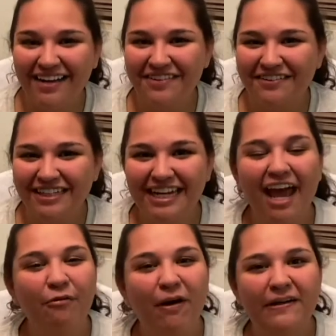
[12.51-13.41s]
everyone,
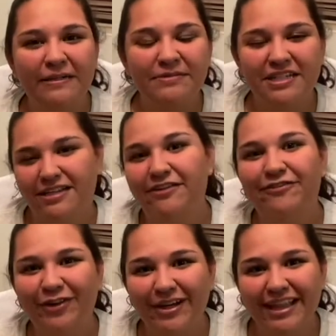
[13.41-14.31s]
and welcome to the
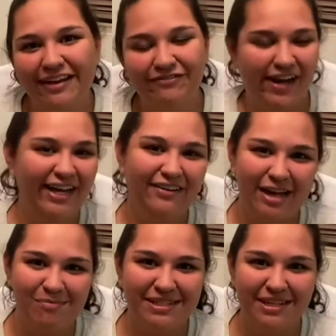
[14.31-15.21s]
fourth and final
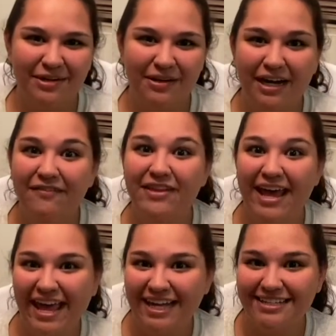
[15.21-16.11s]
episode of the
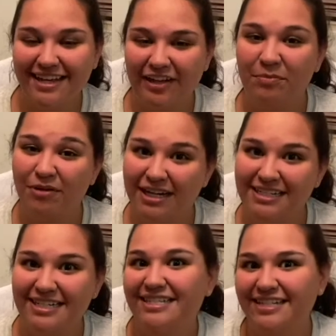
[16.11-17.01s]
ASL
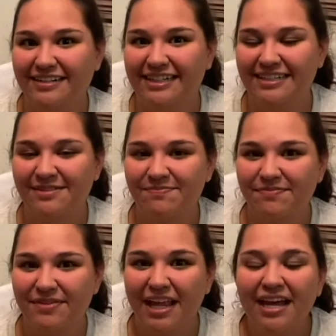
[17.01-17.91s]
Apprentice series.
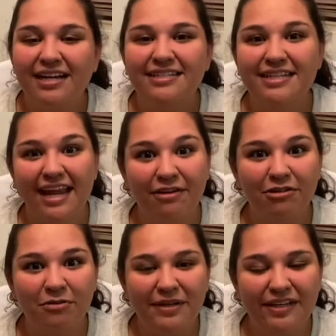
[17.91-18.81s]
Today
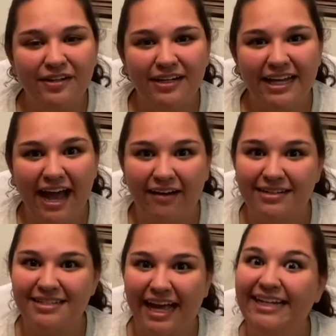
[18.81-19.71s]
we'll be learning how to
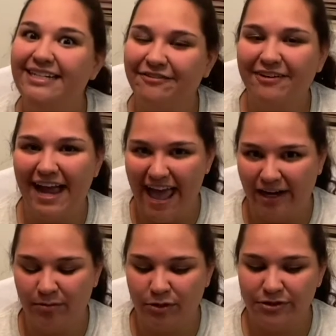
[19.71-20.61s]
sign different
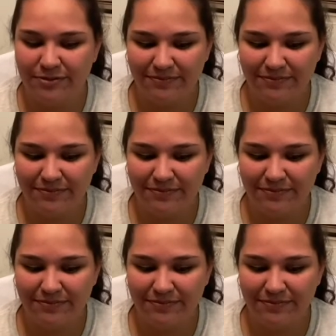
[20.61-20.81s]
animals.